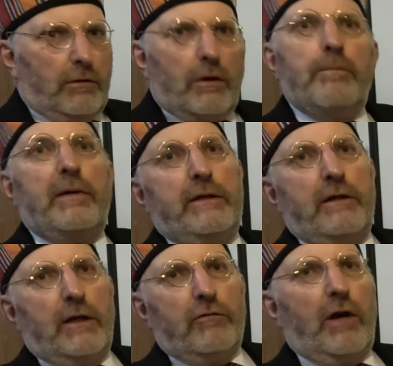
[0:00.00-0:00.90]

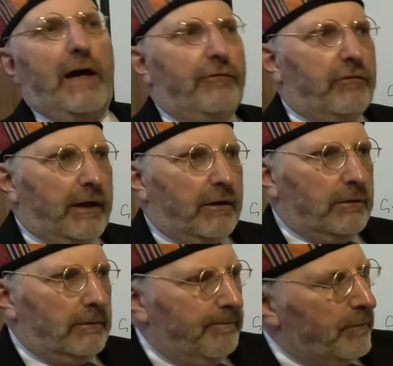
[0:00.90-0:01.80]
completed its life
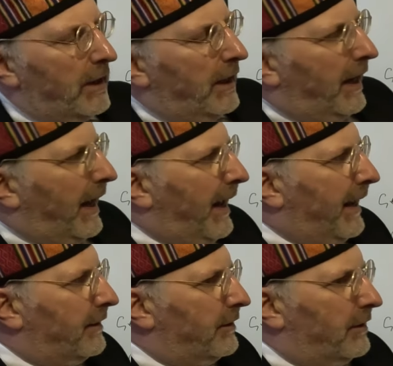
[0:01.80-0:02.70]
cycle.
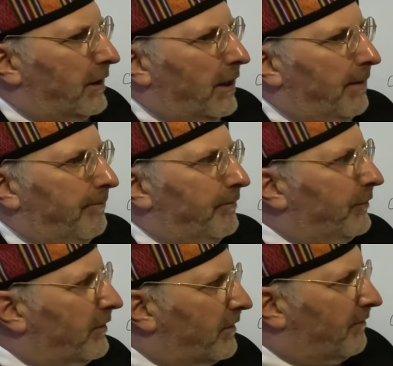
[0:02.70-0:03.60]
And
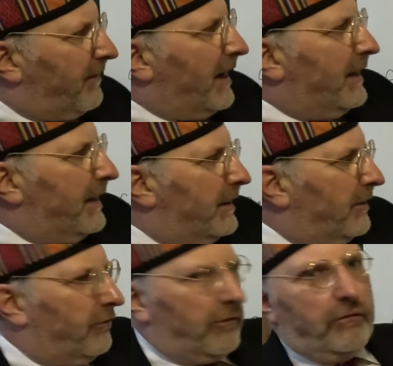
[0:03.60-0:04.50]
the fellahin
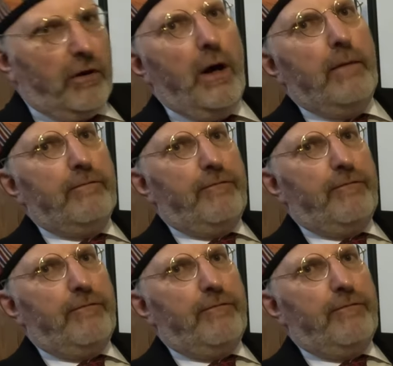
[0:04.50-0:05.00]
is a term